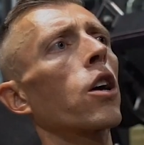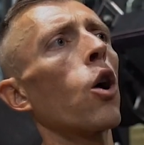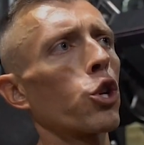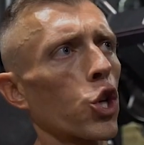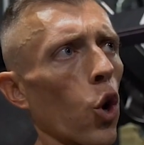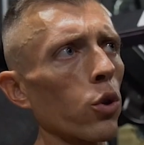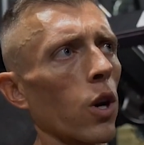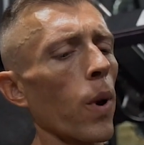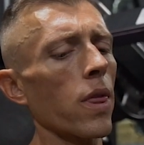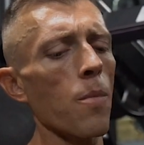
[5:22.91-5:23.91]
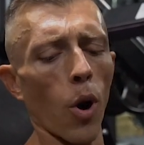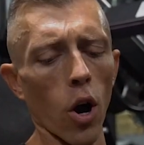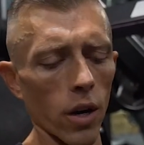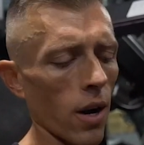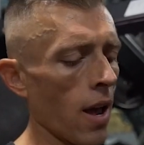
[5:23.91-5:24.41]
Go shoulder width
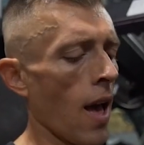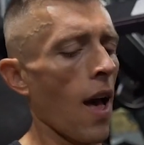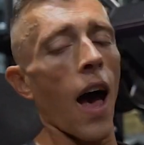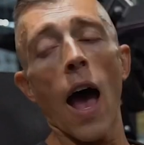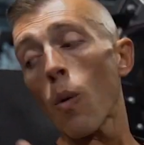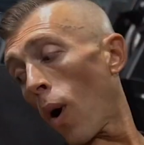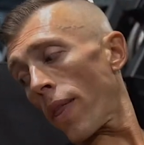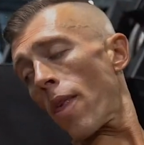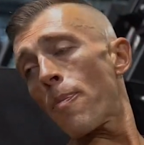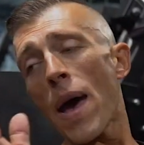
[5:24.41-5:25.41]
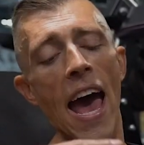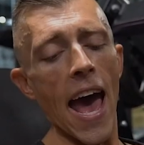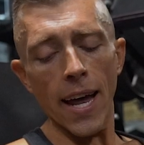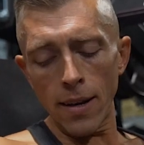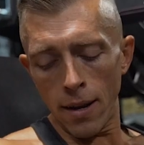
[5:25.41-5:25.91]
apart. I want the
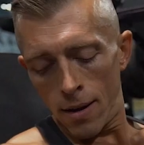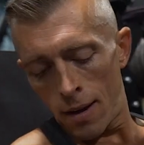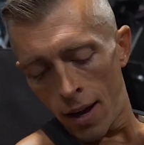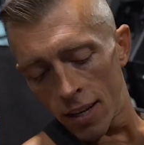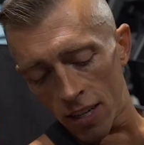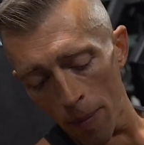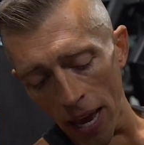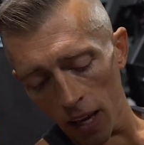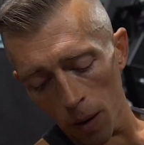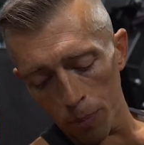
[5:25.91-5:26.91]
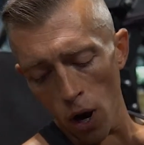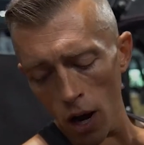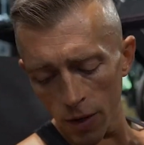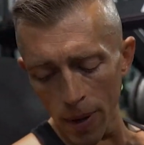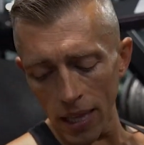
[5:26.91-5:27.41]
pad to make an
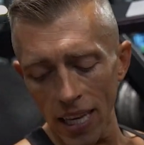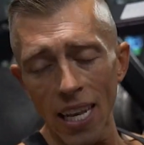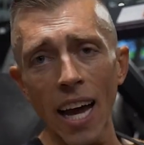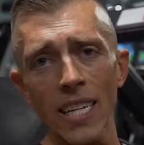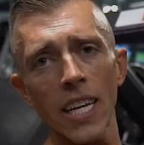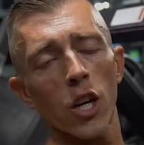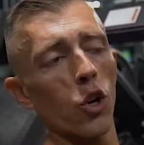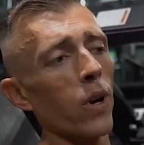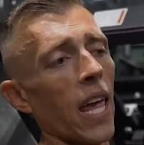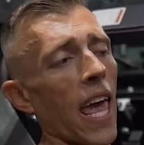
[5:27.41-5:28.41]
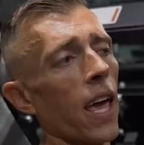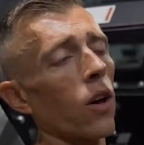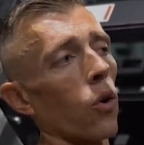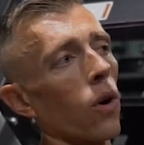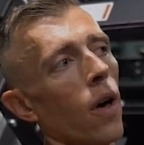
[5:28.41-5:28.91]
approximately 90-degree
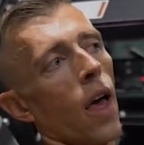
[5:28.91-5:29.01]
angle.